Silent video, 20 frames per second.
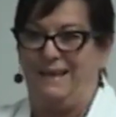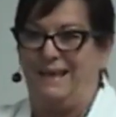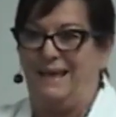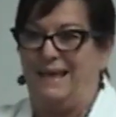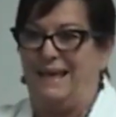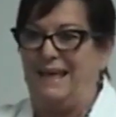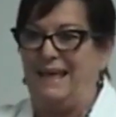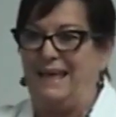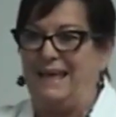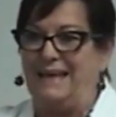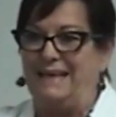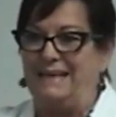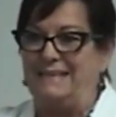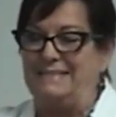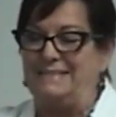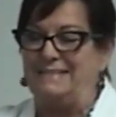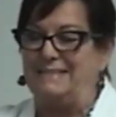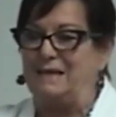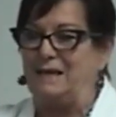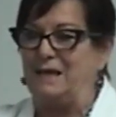
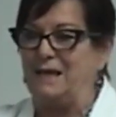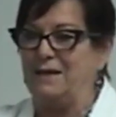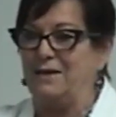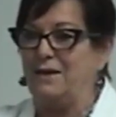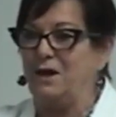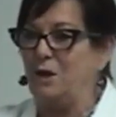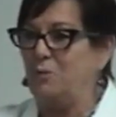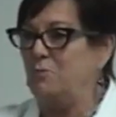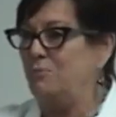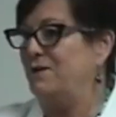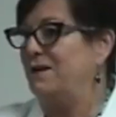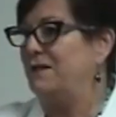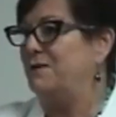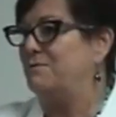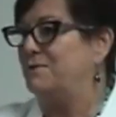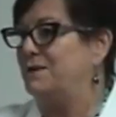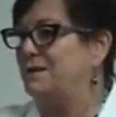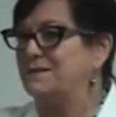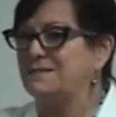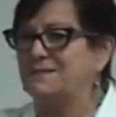And I'm really
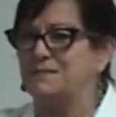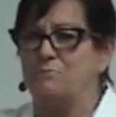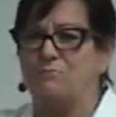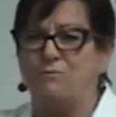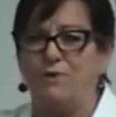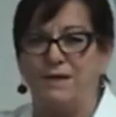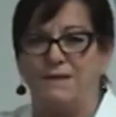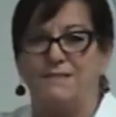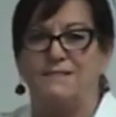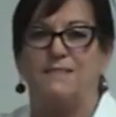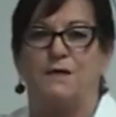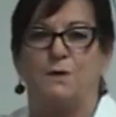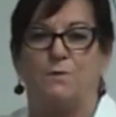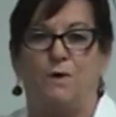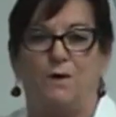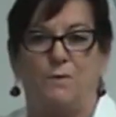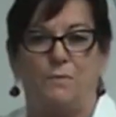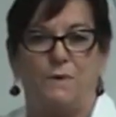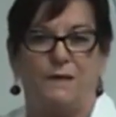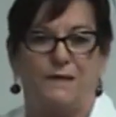wanting some rest. So
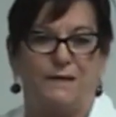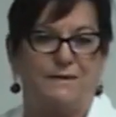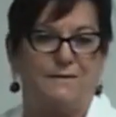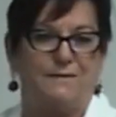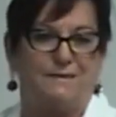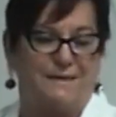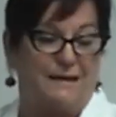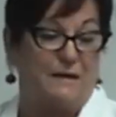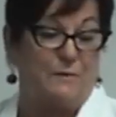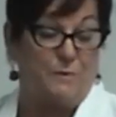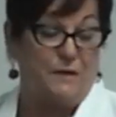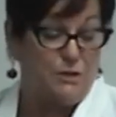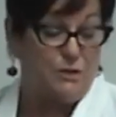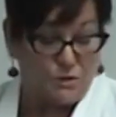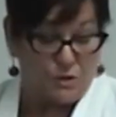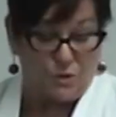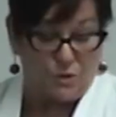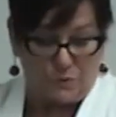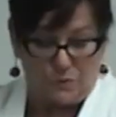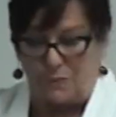what can we
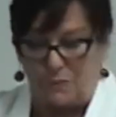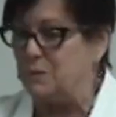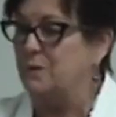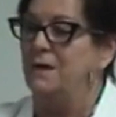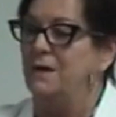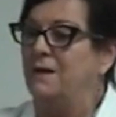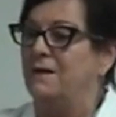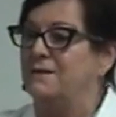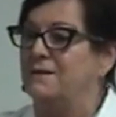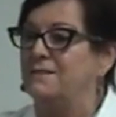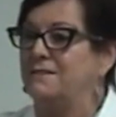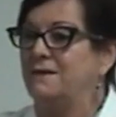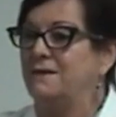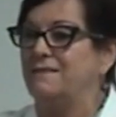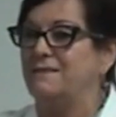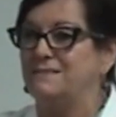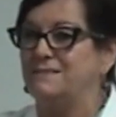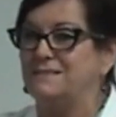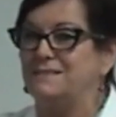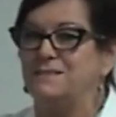do?" So
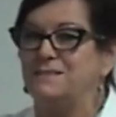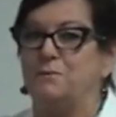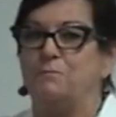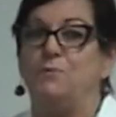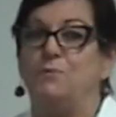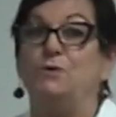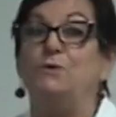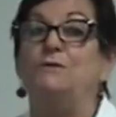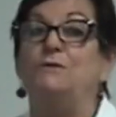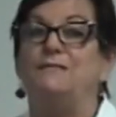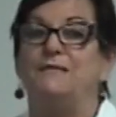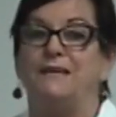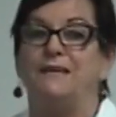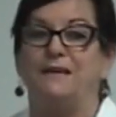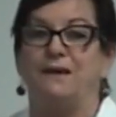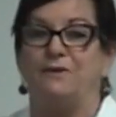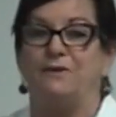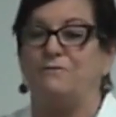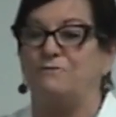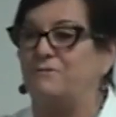this is the beauty
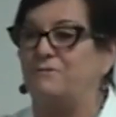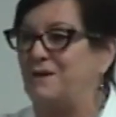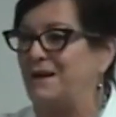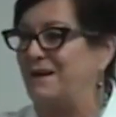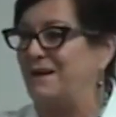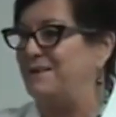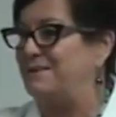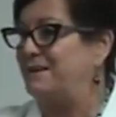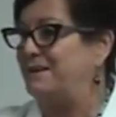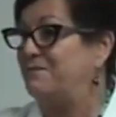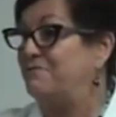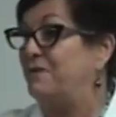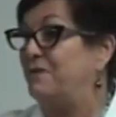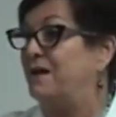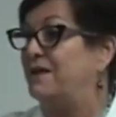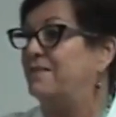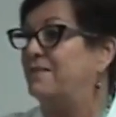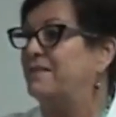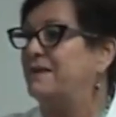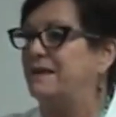of
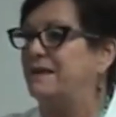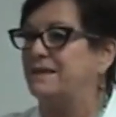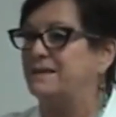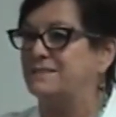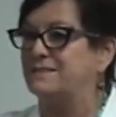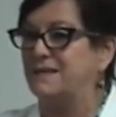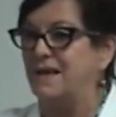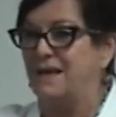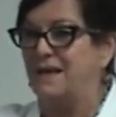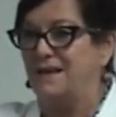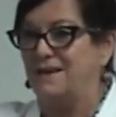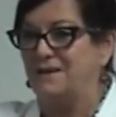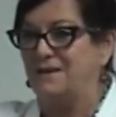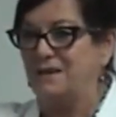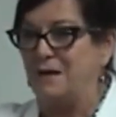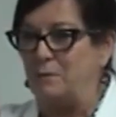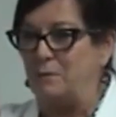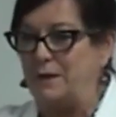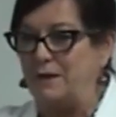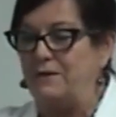identifying things
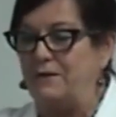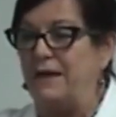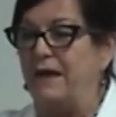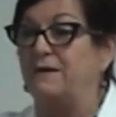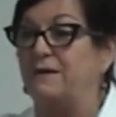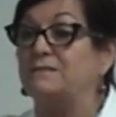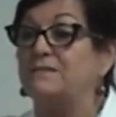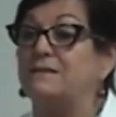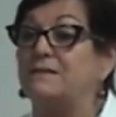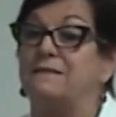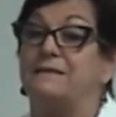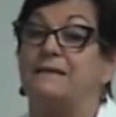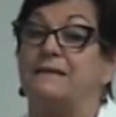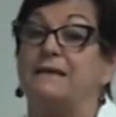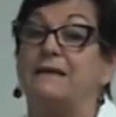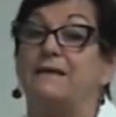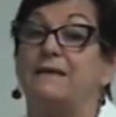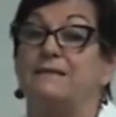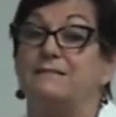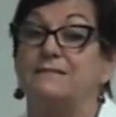coming down to the
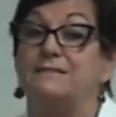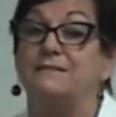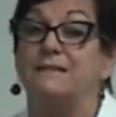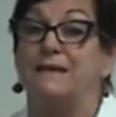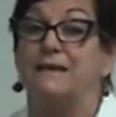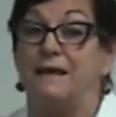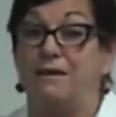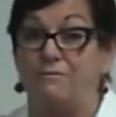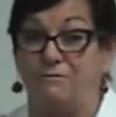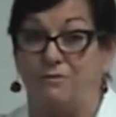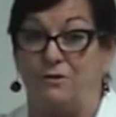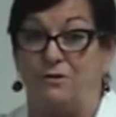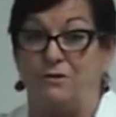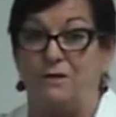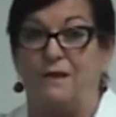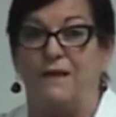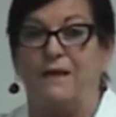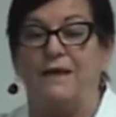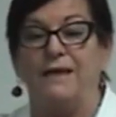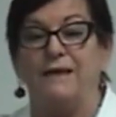needs level,
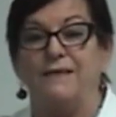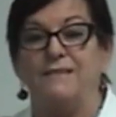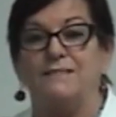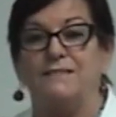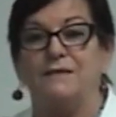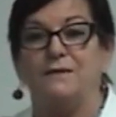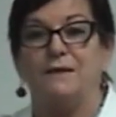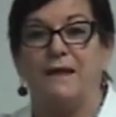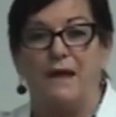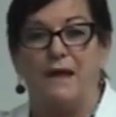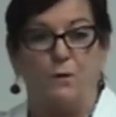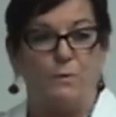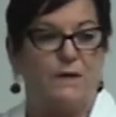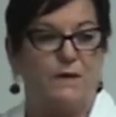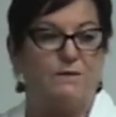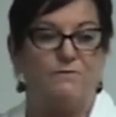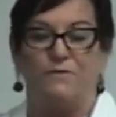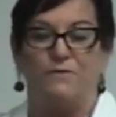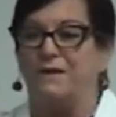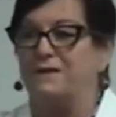is that now we
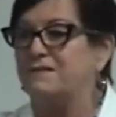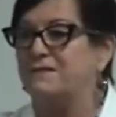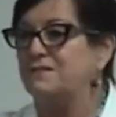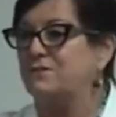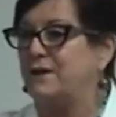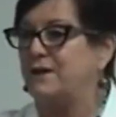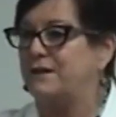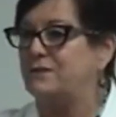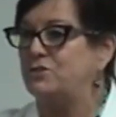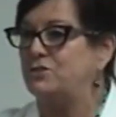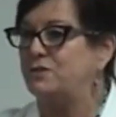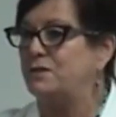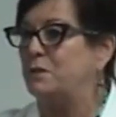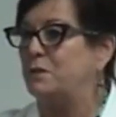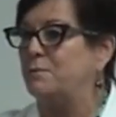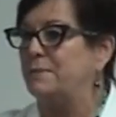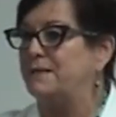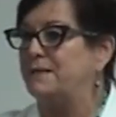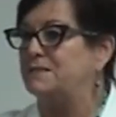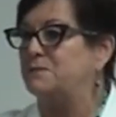can find a strategy that
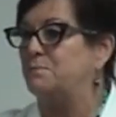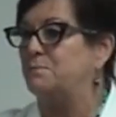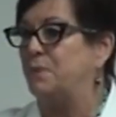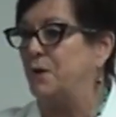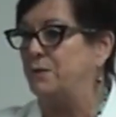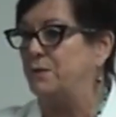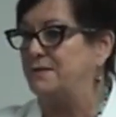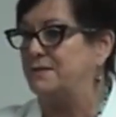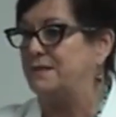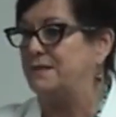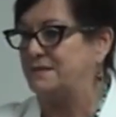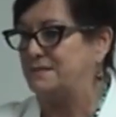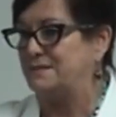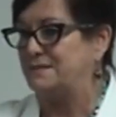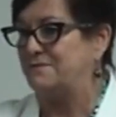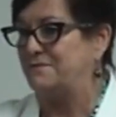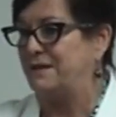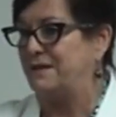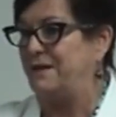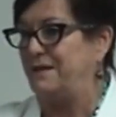meets both sets
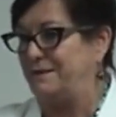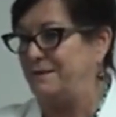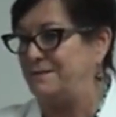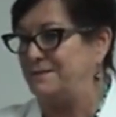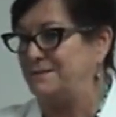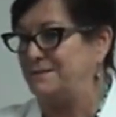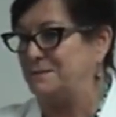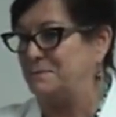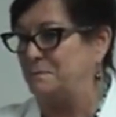of needs.